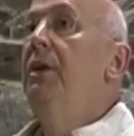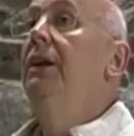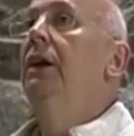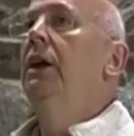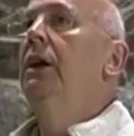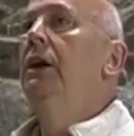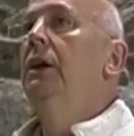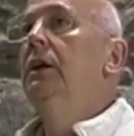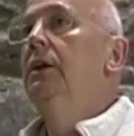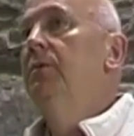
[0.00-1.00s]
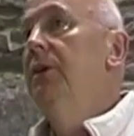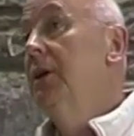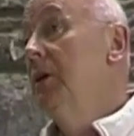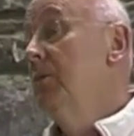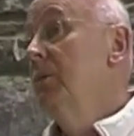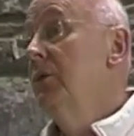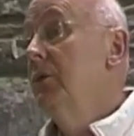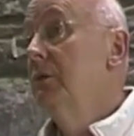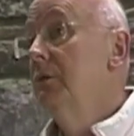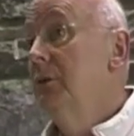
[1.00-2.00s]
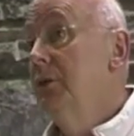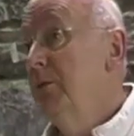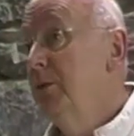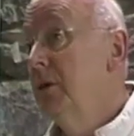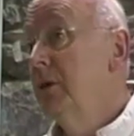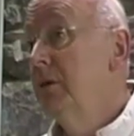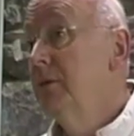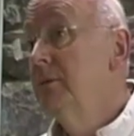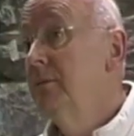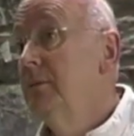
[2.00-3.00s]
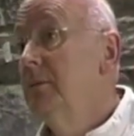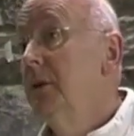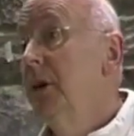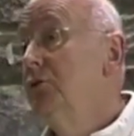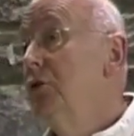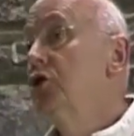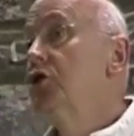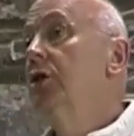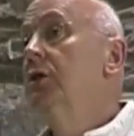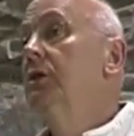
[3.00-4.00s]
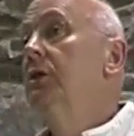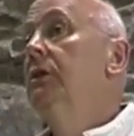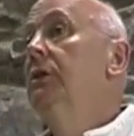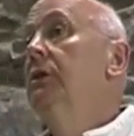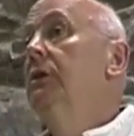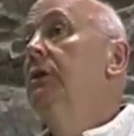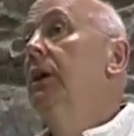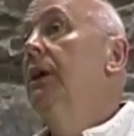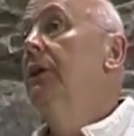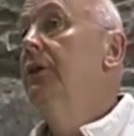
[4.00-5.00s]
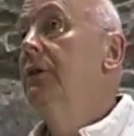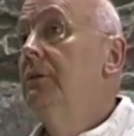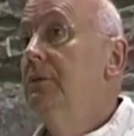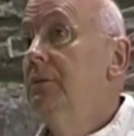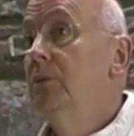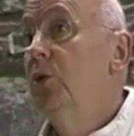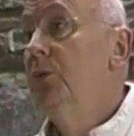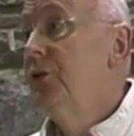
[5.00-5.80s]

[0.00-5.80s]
of meaning becomes deeper and richer and more